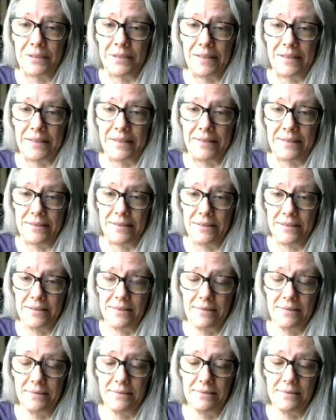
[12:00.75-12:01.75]
like
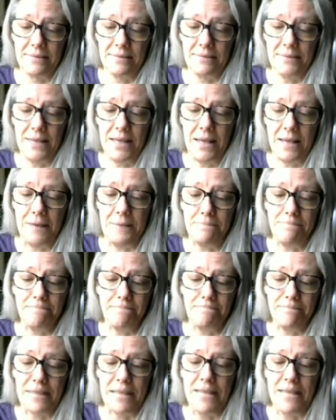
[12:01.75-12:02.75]
this. Okay?
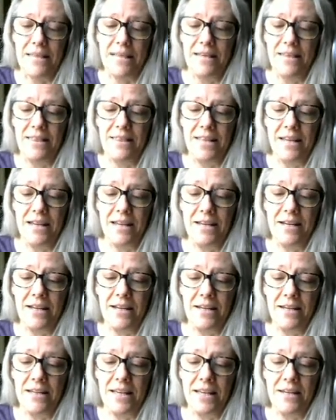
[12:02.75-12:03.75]
Then
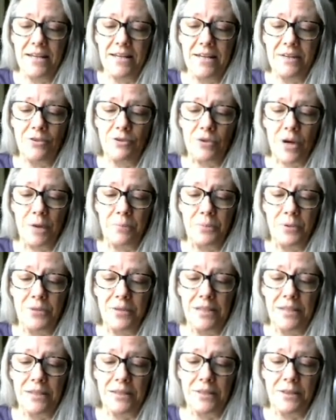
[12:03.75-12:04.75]
again, drop your
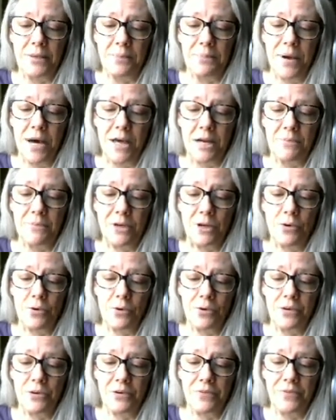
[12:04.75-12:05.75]
needle at the bottom a
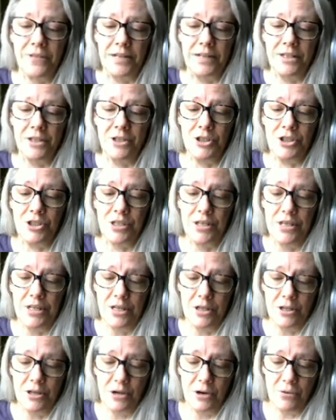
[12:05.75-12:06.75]
quarter of an inch,
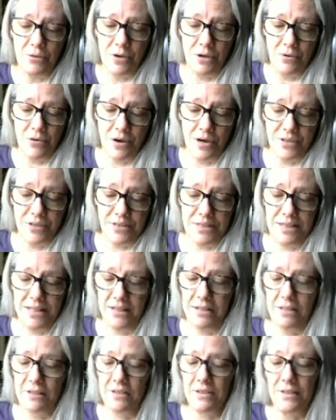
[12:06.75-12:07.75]
go across
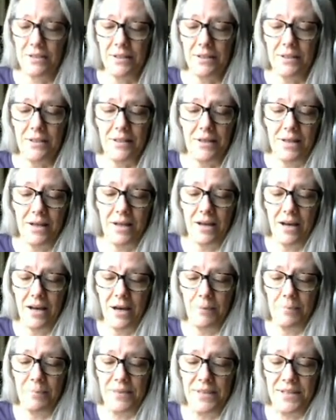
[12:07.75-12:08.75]
here,
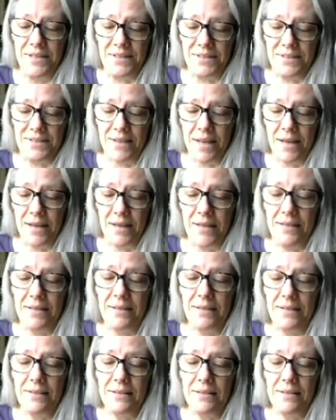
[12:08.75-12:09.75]
up this
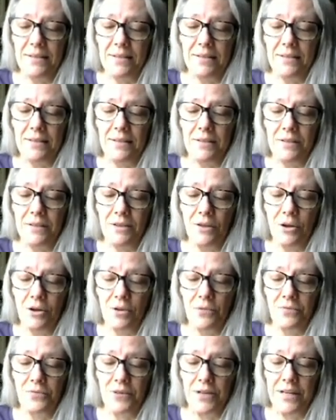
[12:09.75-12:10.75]
side,
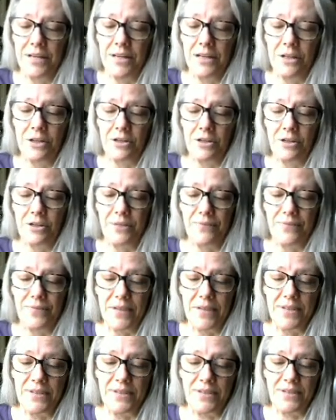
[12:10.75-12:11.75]
over here,
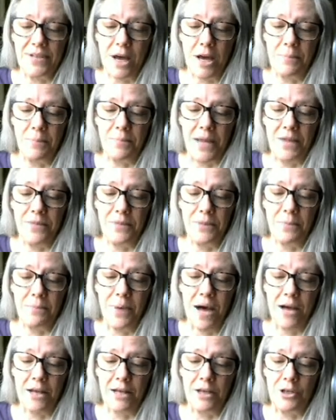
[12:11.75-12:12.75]
stop at the
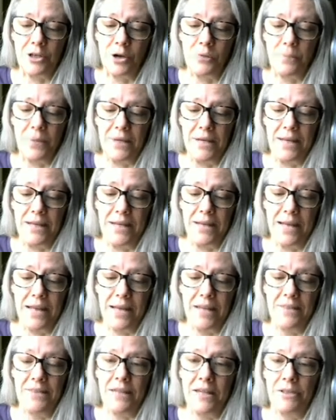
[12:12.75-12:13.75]
pocket opening
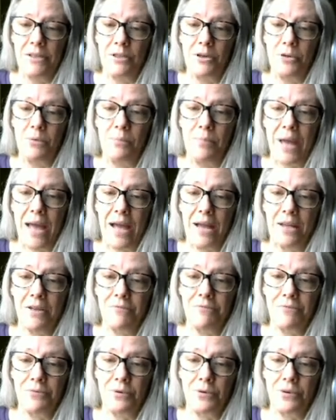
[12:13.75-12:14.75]
and then go back
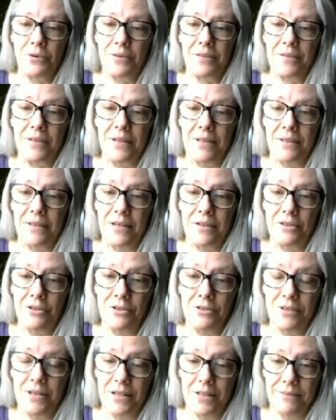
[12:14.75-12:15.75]
and forth and then
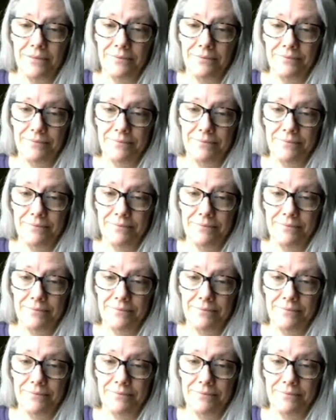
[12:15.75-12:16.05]
you're done.